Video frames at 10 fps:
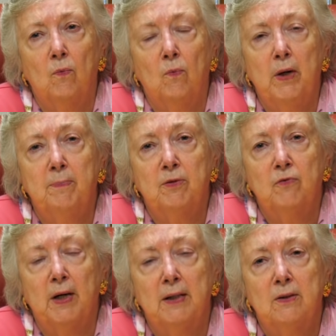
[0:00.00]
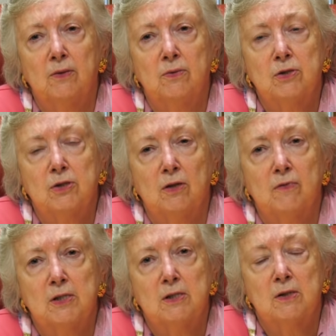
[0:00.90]
We provide those
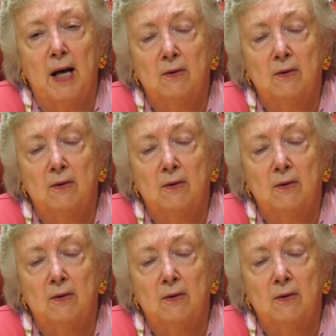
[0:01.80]
services,